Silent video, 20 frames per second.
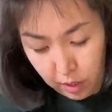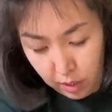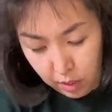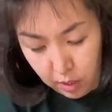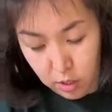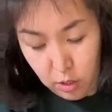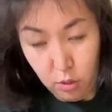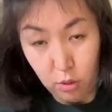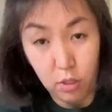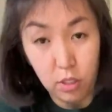
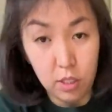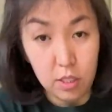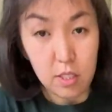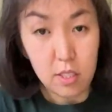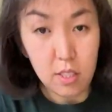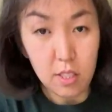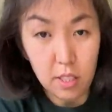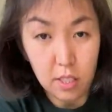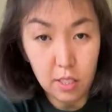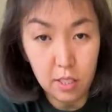As you can
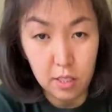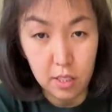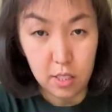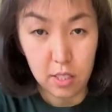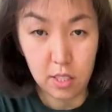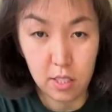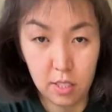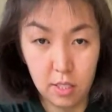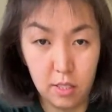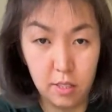see,
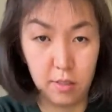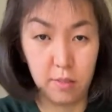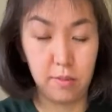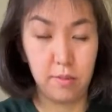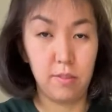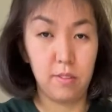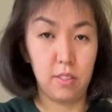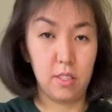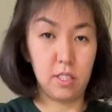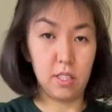it's
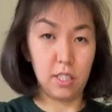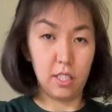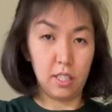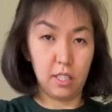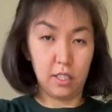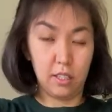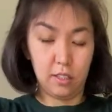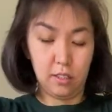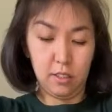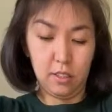
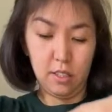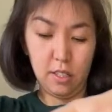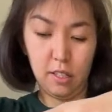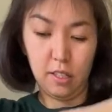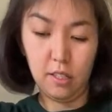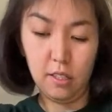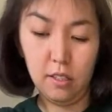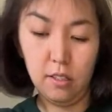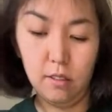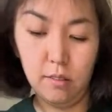getting
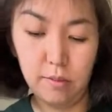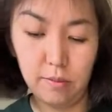thin.